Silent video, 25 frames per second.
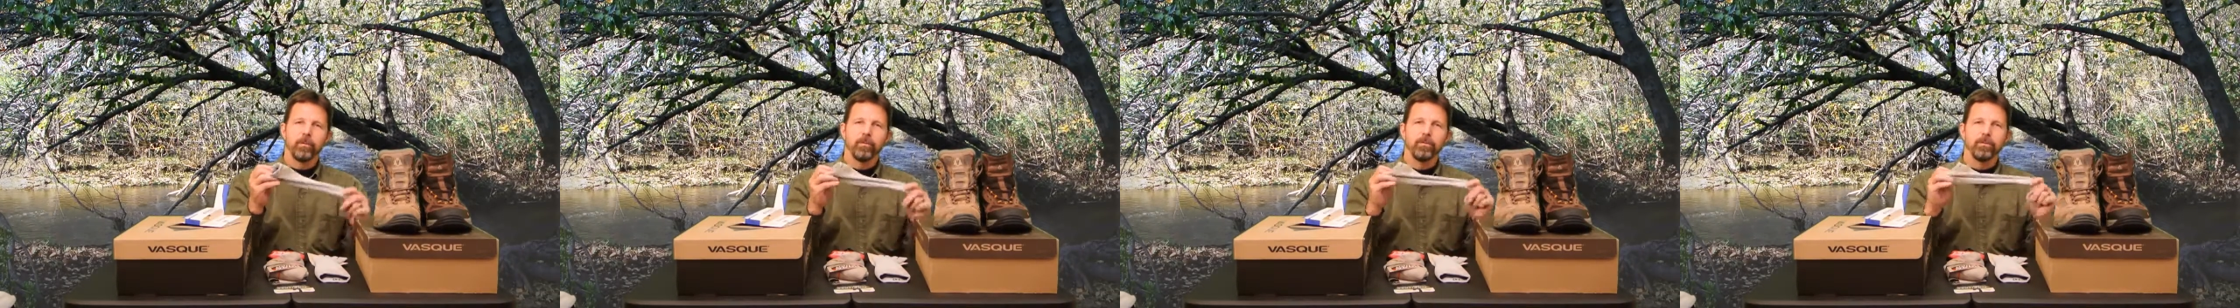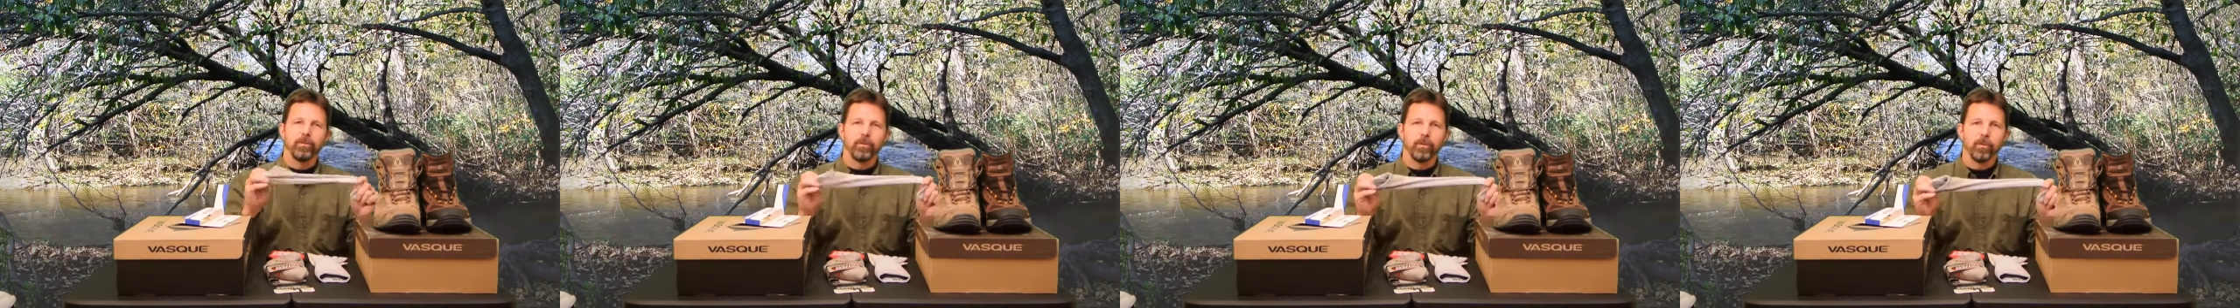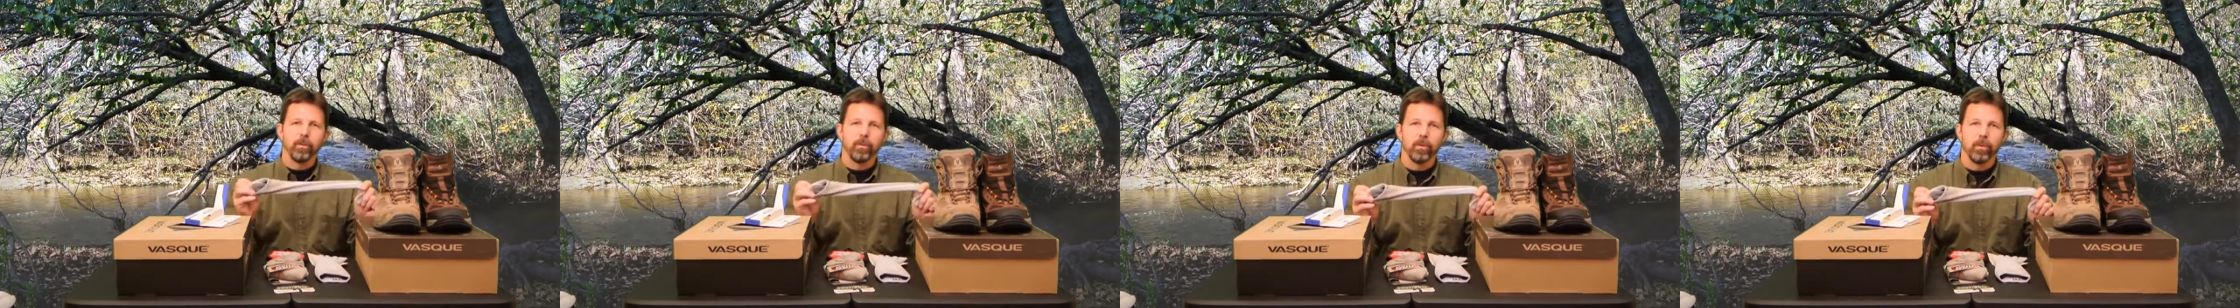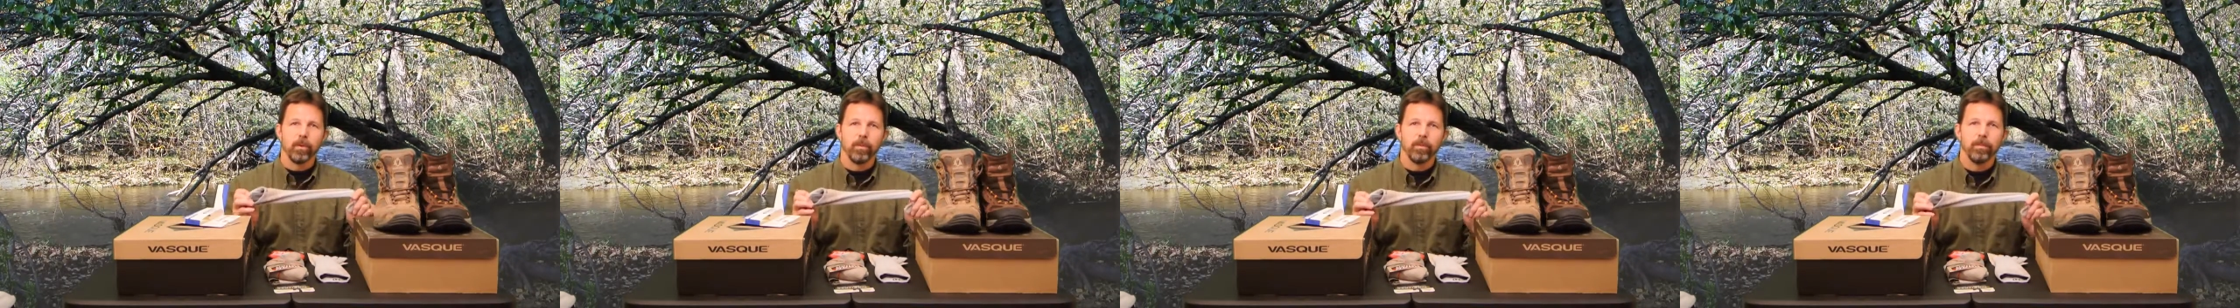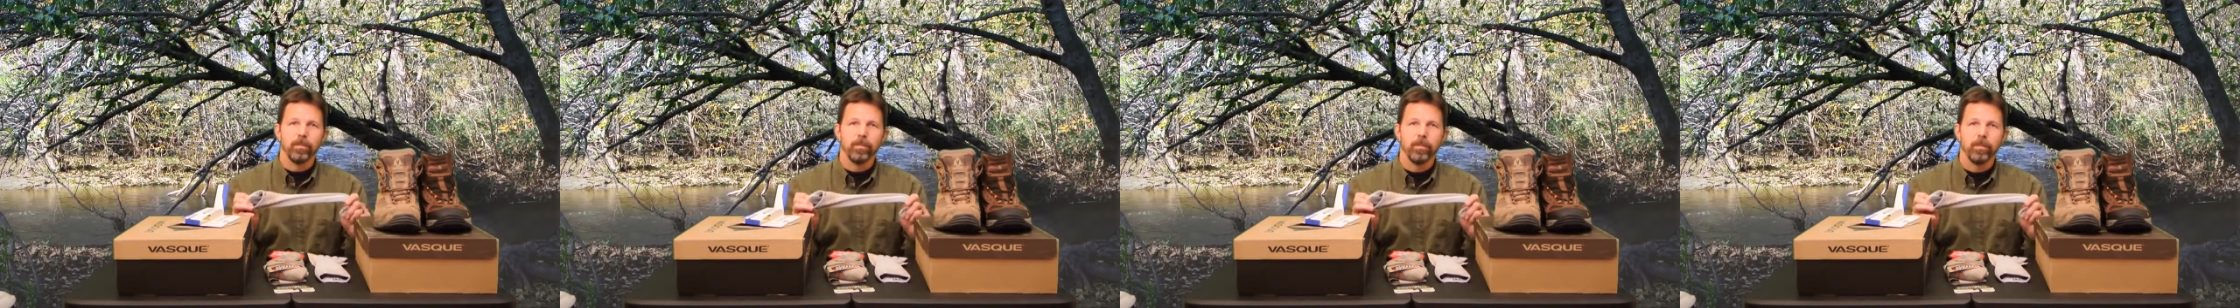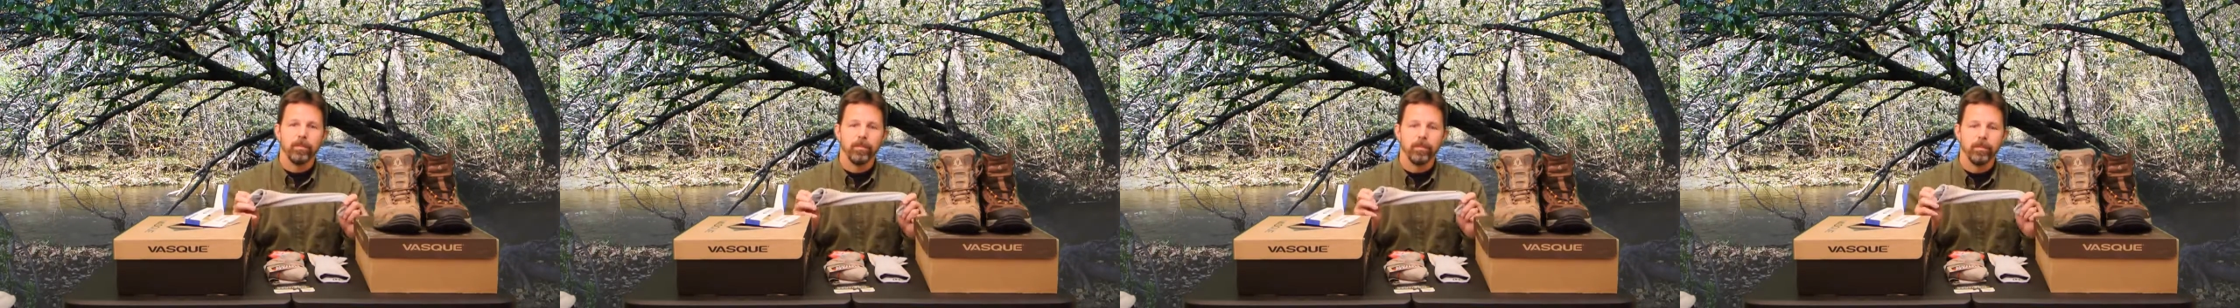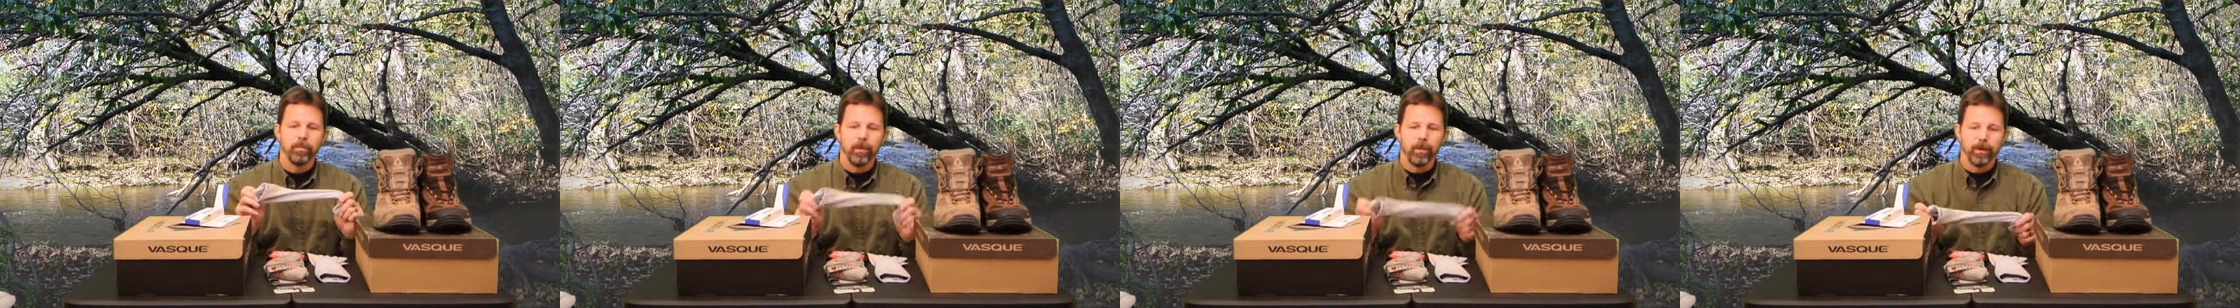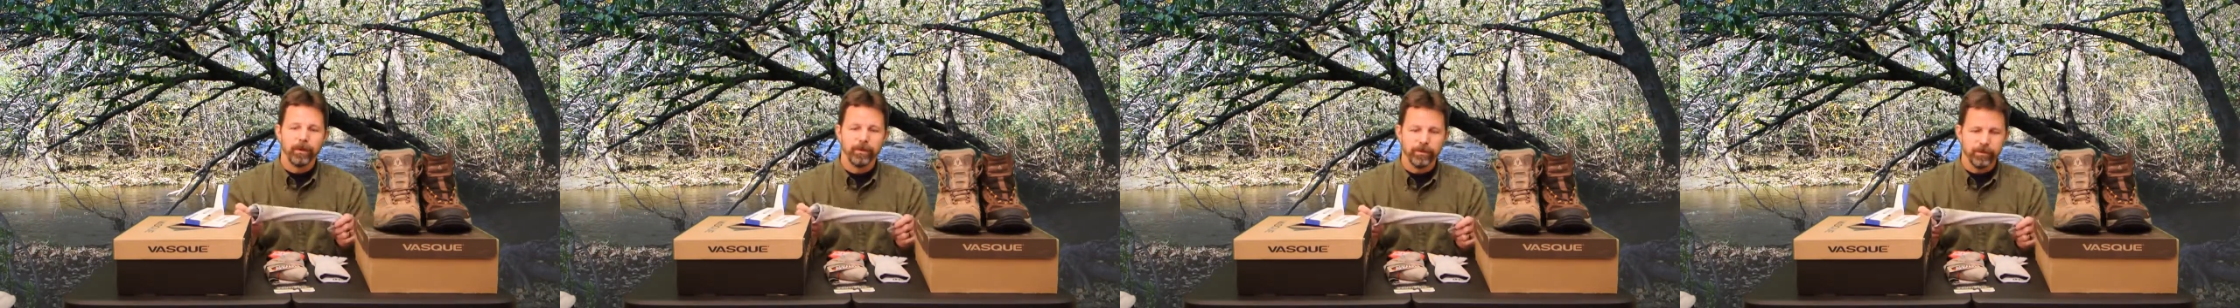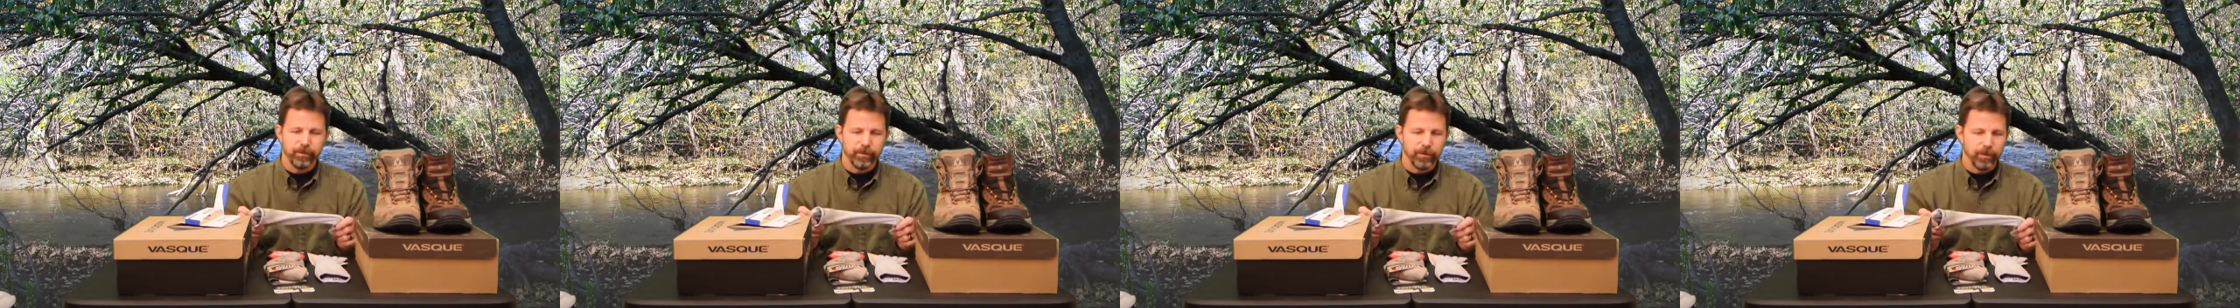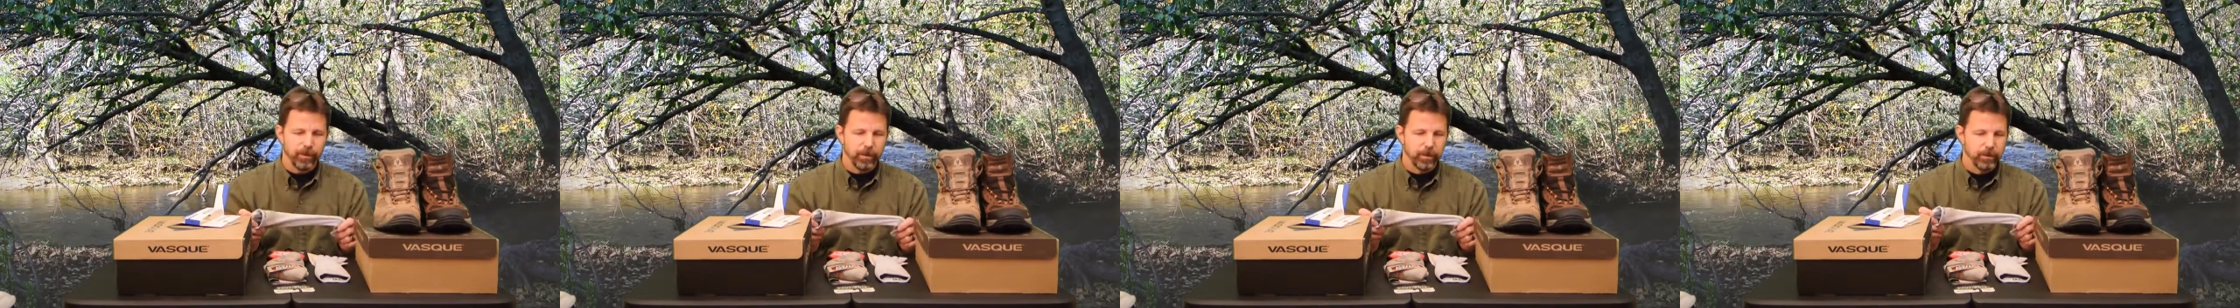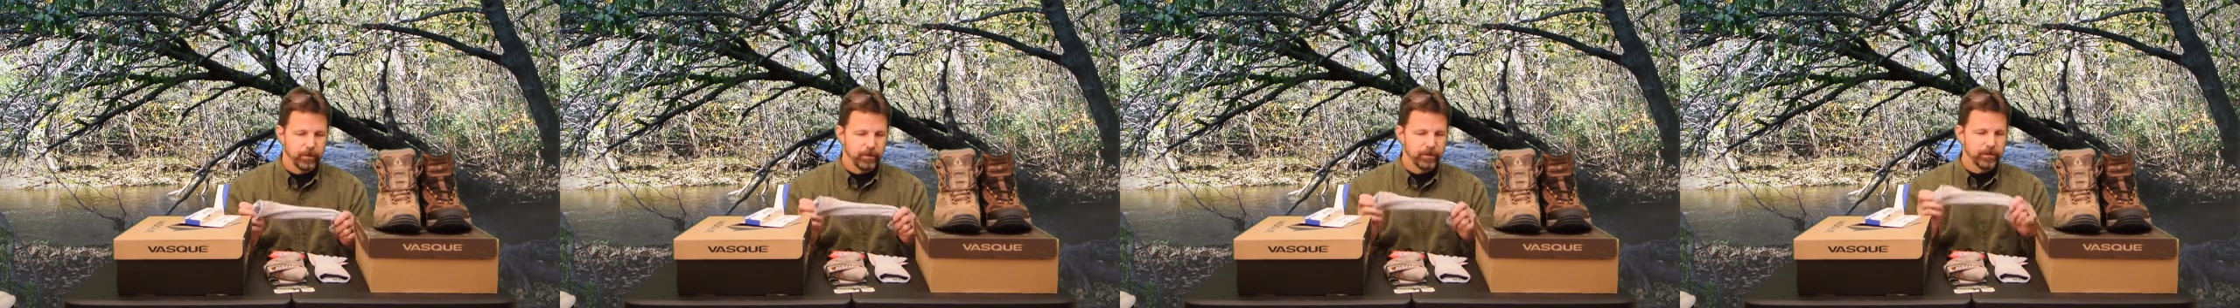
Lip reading: absorb moisture.